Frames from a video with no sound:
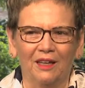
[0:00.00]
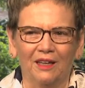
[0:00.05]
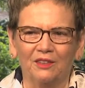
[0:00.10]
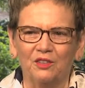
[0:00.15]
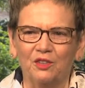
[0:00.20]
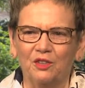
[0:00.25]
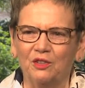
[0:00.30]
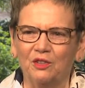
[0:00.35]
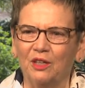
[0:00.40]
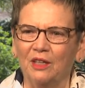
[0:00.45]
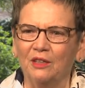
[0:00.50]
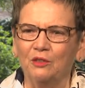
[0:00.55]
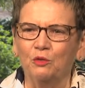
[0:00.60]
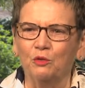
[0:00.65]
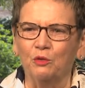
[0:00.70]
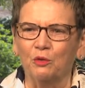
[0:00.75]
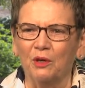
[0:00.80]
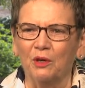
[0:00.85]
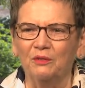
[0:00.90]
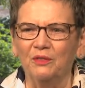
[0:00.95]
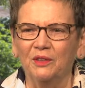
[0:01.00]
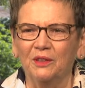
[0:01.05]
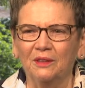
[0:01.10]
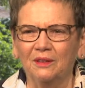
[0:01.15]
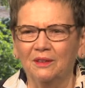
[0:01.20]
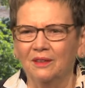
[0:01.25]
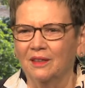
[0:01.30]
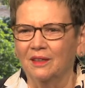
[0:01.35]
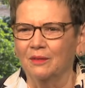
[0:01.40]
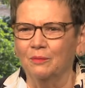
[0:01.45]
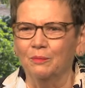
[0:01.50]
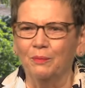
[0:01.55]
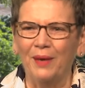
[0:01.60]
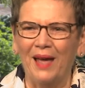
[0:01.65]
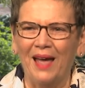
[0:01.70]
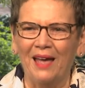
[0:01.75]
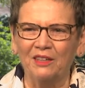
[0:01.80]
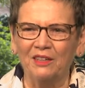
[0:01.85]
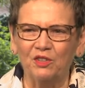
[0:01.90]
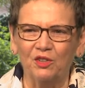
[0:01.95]
She's a driven,
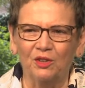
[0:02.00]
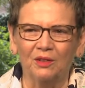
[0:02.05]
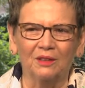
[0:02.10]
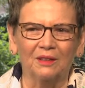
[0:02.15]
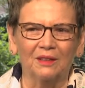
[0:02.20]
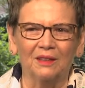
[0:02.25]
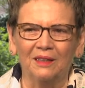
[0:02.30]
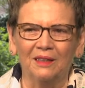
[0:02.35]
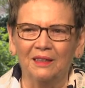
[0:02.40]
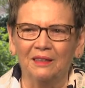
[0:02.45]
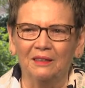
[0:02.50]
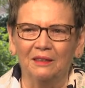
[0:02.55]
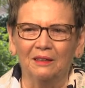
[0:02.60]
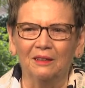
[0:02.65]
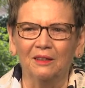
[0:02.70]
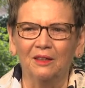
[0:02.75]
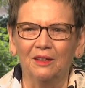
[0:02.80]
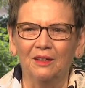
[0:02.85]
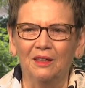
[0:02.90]
compassionate leader